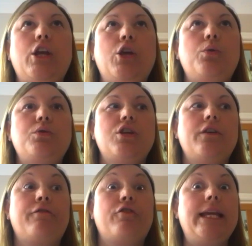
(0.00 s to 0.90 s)
who's,
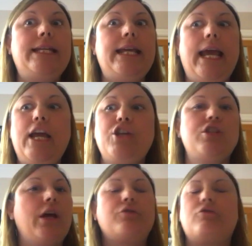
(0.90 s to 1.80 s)
for a year, she's
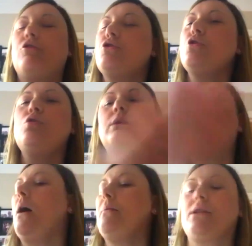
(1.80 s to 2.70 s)
going across all
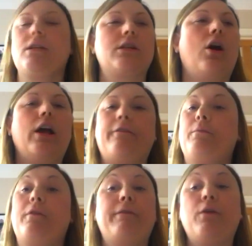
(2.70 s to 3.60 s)
departments at Sky,
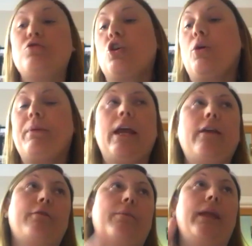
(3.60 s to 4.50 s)
from the
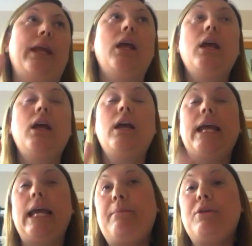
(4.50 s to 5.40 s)
photocopying, from the
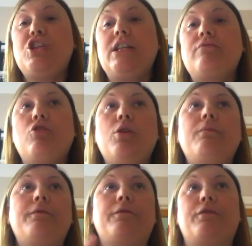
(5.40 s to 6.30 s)
images
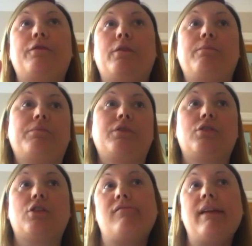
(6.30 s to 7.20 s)
room, from
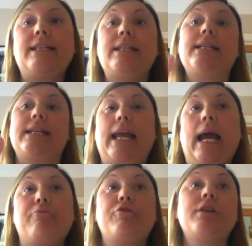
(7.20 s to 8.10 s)
directing to
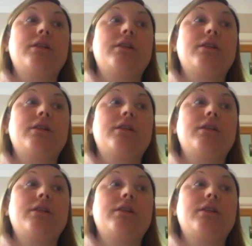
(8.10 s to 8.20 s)
cameras.